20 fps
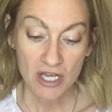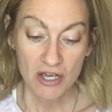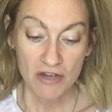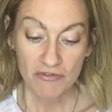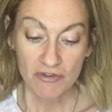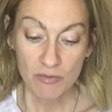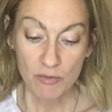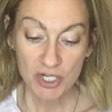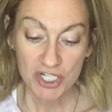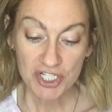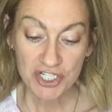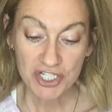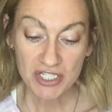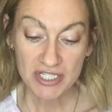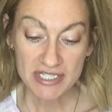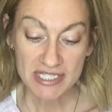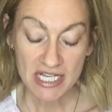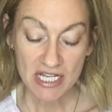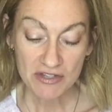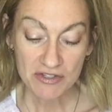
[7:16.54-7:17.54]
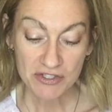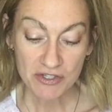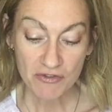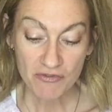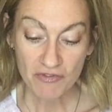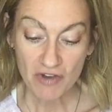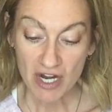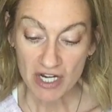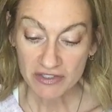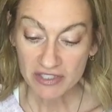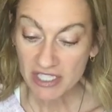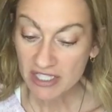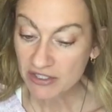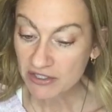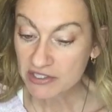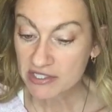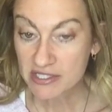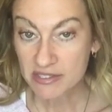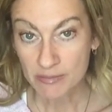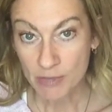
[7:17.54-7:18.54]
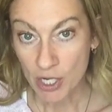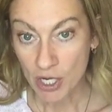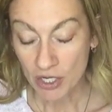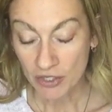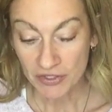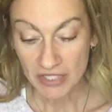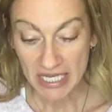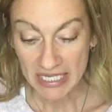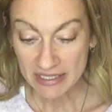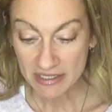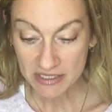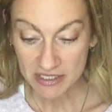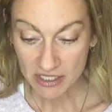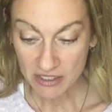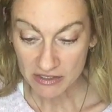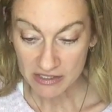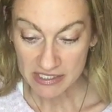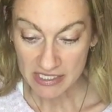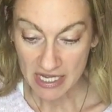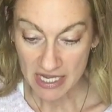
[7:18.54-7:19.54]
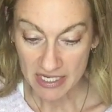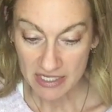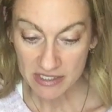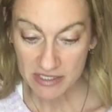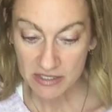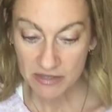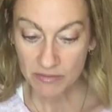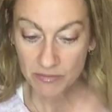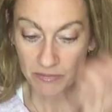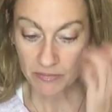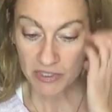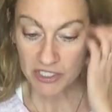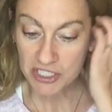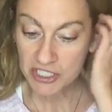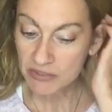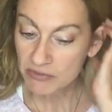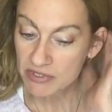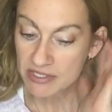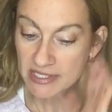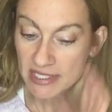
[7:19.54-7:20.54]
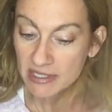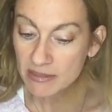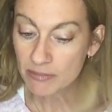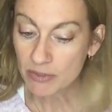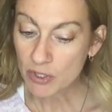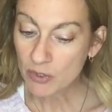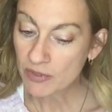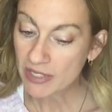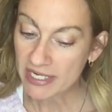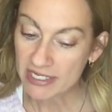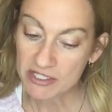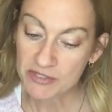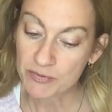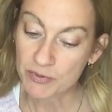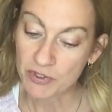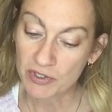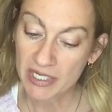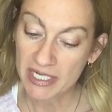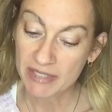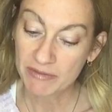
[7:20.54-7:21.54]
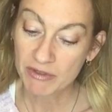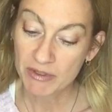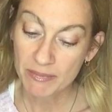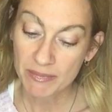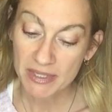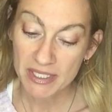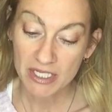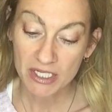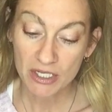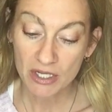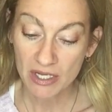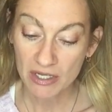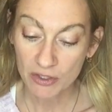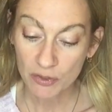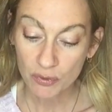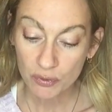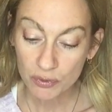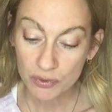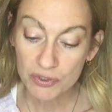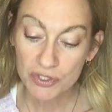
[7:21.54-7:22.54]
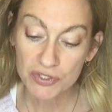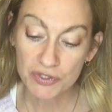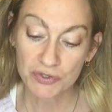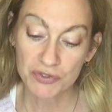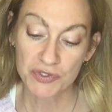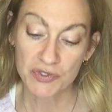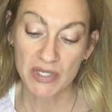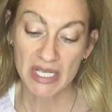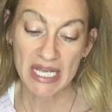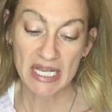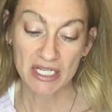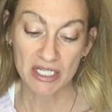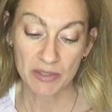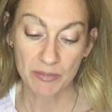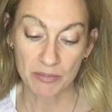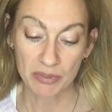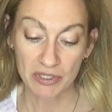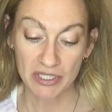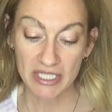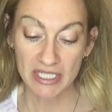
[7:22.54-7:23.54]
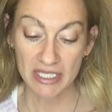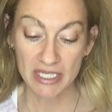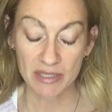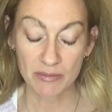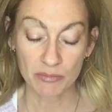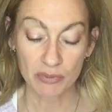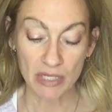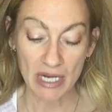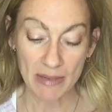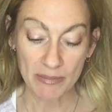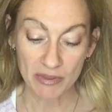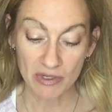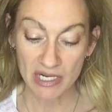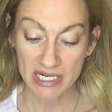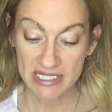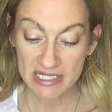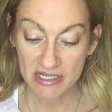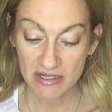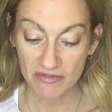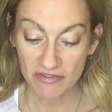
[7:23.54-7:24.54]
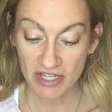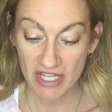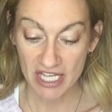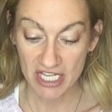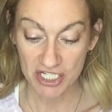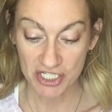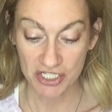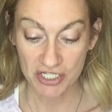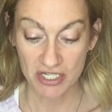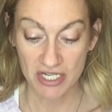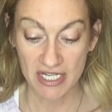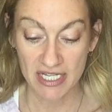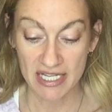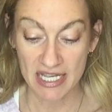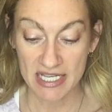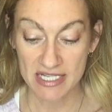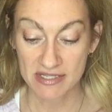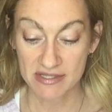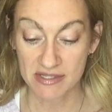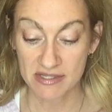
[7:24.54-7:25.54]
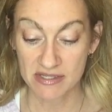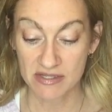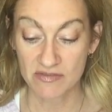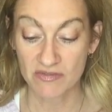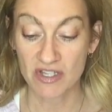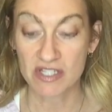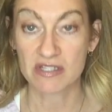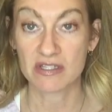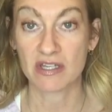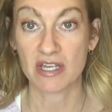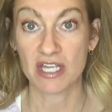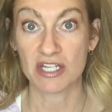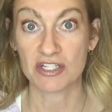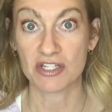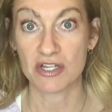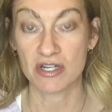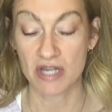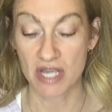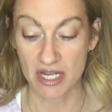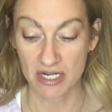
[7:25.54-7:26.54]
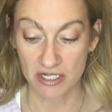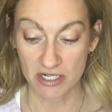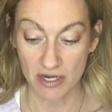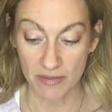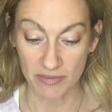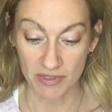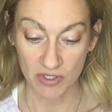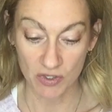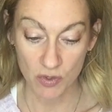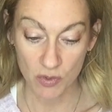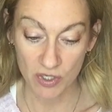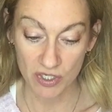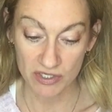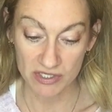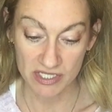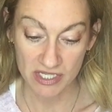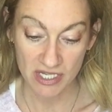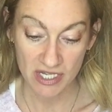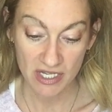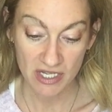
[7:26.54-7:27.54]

From what she could tell so far, they looked small, not adult size, but she was not a bone expert, and it would be crucial to get a complete and proper identification in case this investigation ended up in court.